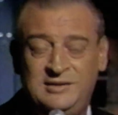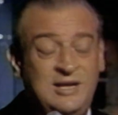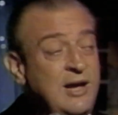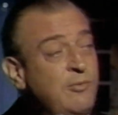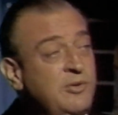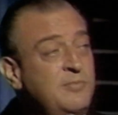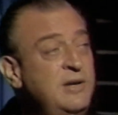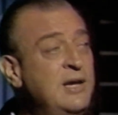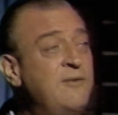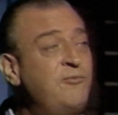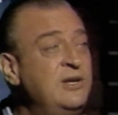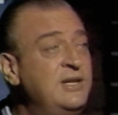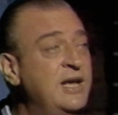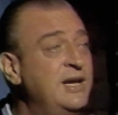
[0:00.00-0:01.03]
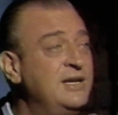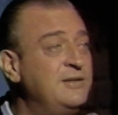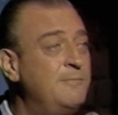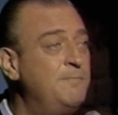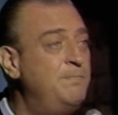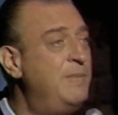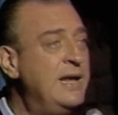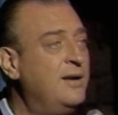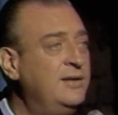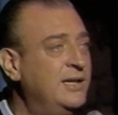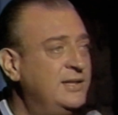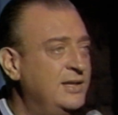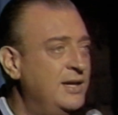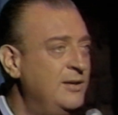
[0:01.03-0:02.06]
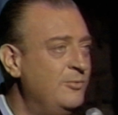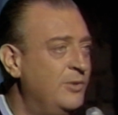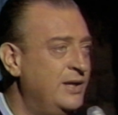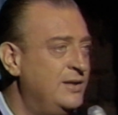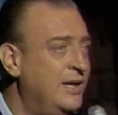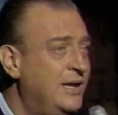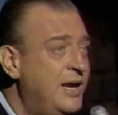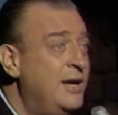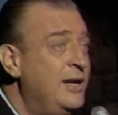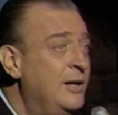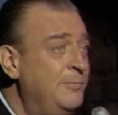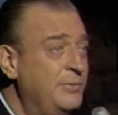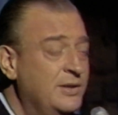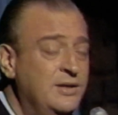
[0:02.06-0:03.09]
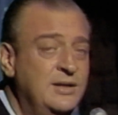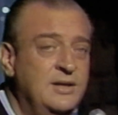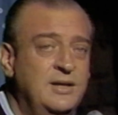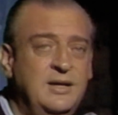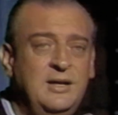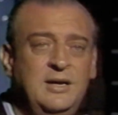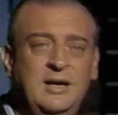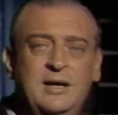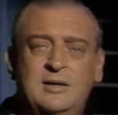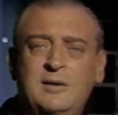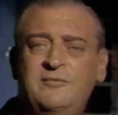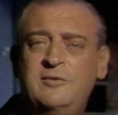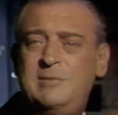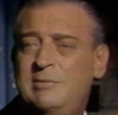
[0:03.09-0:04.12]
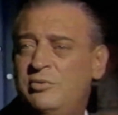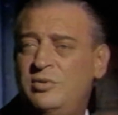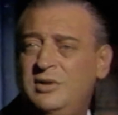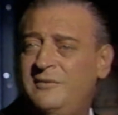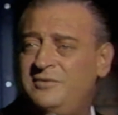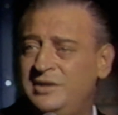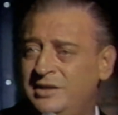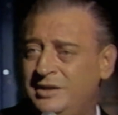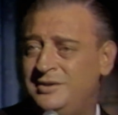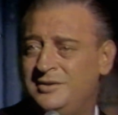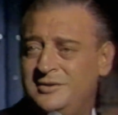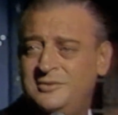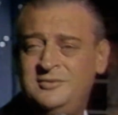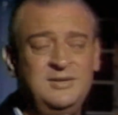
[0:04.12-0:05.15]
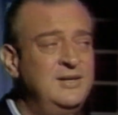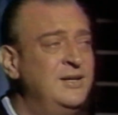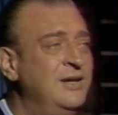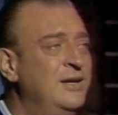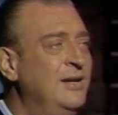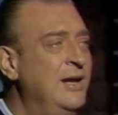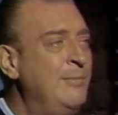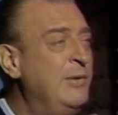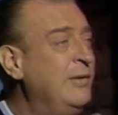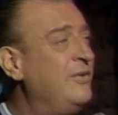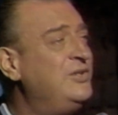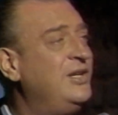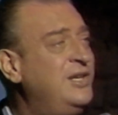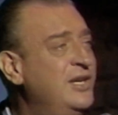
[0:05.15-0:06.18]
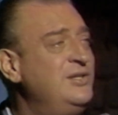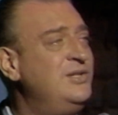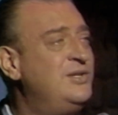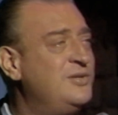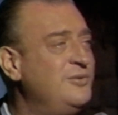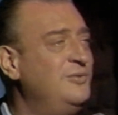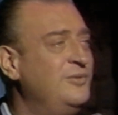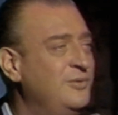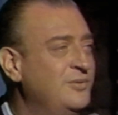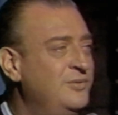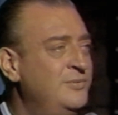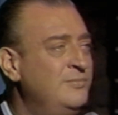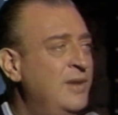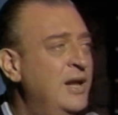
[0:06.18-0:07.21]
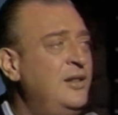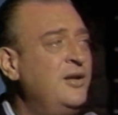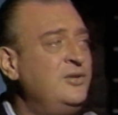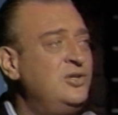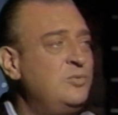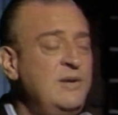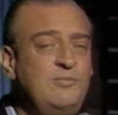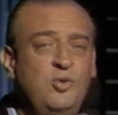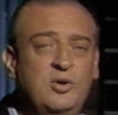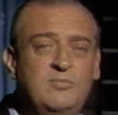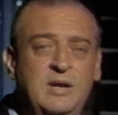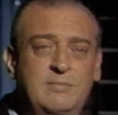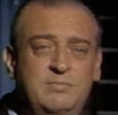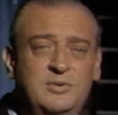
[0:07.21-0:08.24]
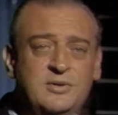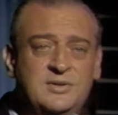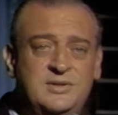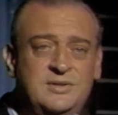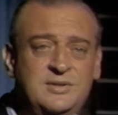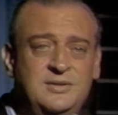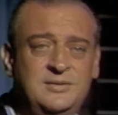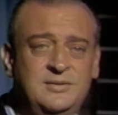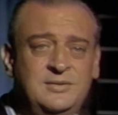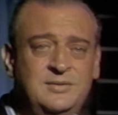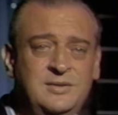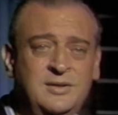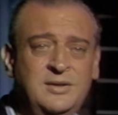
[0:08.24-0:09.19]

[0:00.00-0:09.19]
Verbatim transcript: I tell you, with me, every day is a battle not to gain weight. I can't help it. I come from people who love to eat, you know? I remember when I was a kid in school, my lunch weighed more than my books. uh,